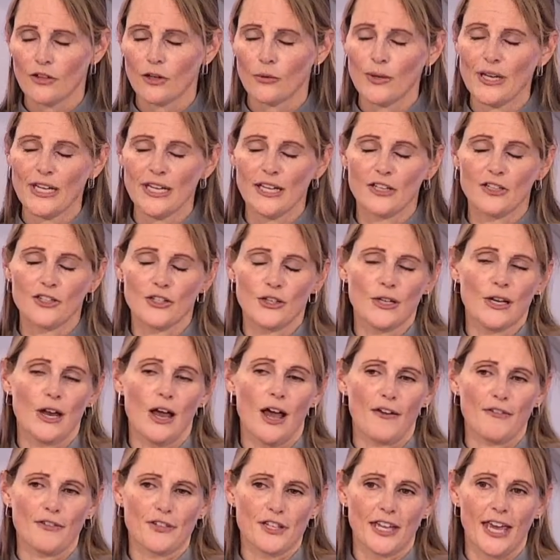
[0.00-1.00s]
that we can do
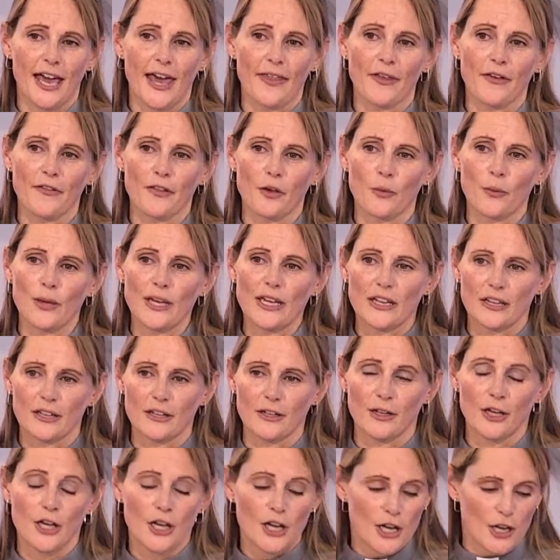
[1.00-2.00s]
life together, that we
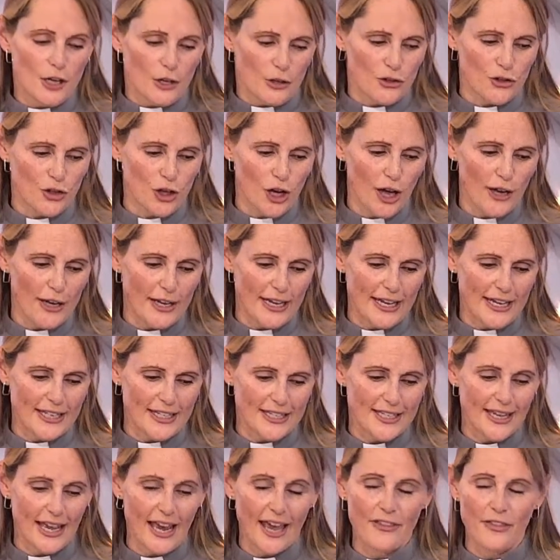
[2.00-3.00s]
can
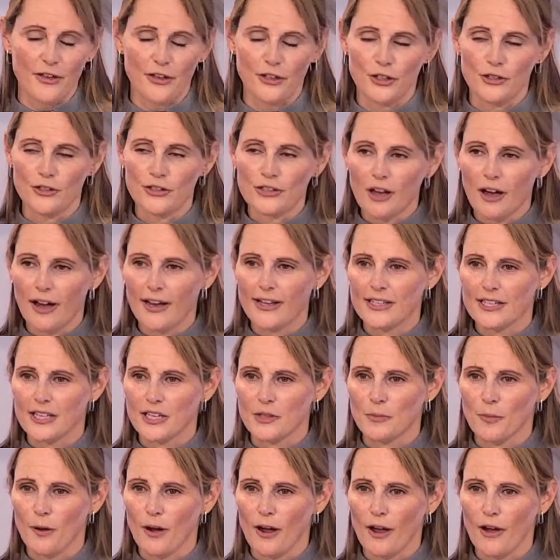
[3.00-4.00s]
journey together,
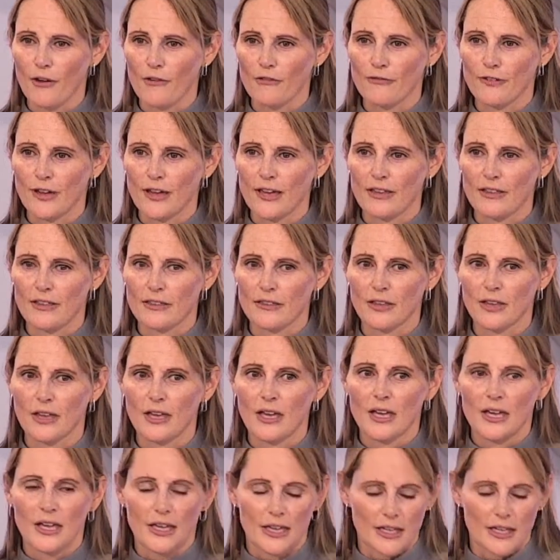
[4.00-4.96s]
united by our faith